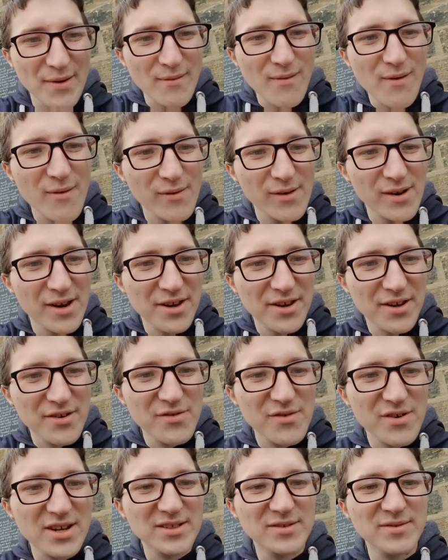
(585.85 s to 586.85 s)
what we're going to
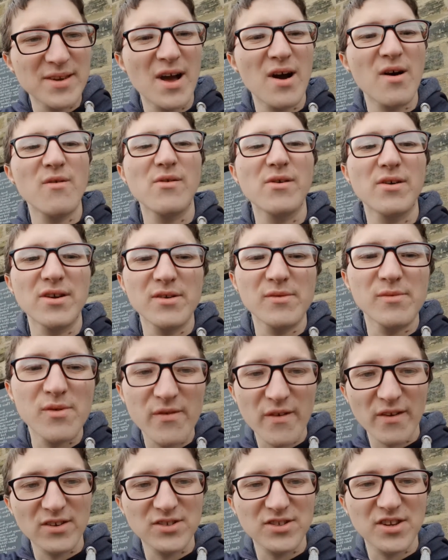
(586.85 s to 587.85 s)
do is now we're going to
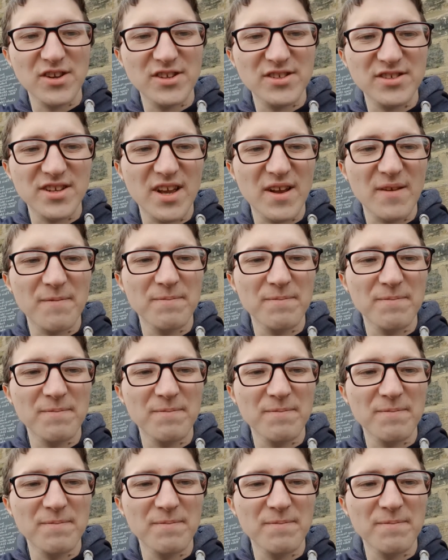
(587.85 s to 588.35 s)
move on to this